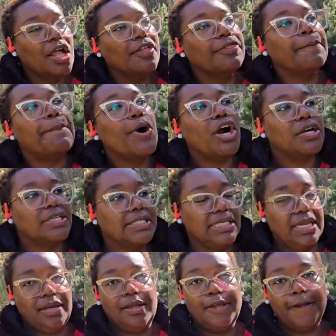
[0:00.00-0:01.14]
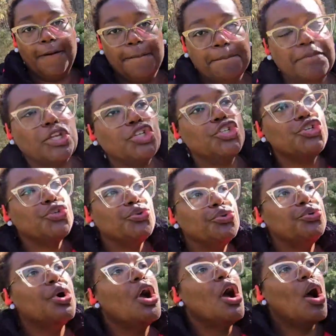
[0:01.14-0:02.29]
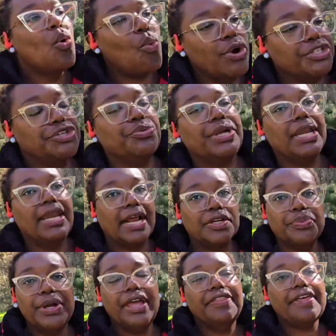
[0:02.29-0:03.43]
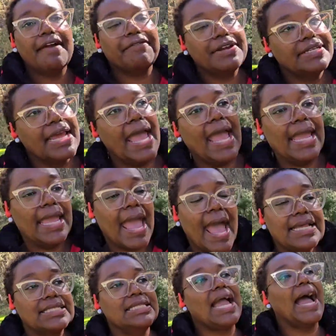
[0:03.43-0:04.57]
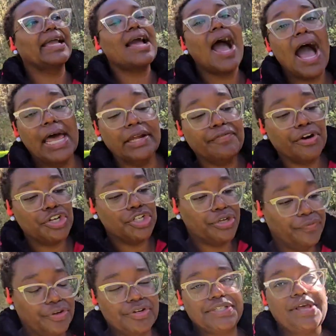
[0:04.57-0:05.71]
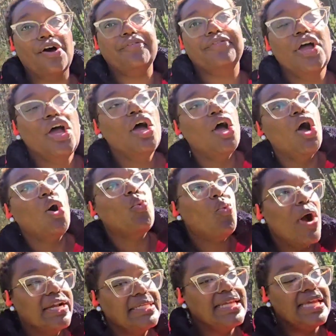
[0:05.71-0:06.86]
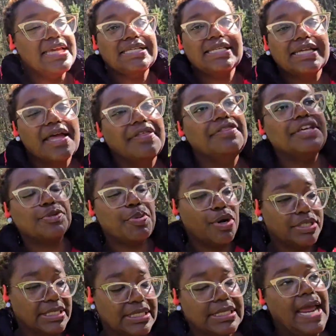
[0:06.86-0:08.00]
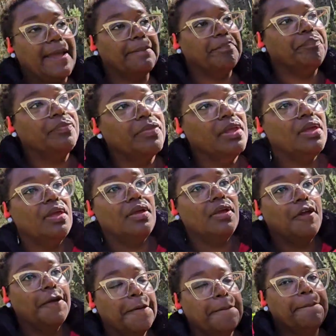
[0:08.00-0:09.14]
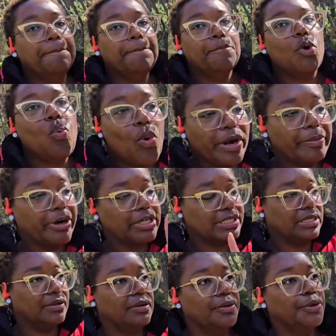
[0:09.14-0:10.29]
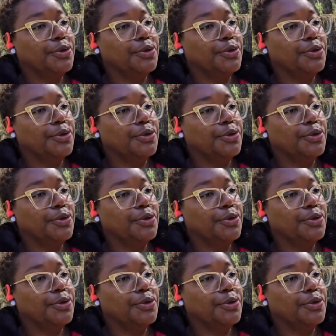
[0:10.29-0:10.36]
the person that you want to connect with every day as the iconic version of yourself. What is this person's name? One person.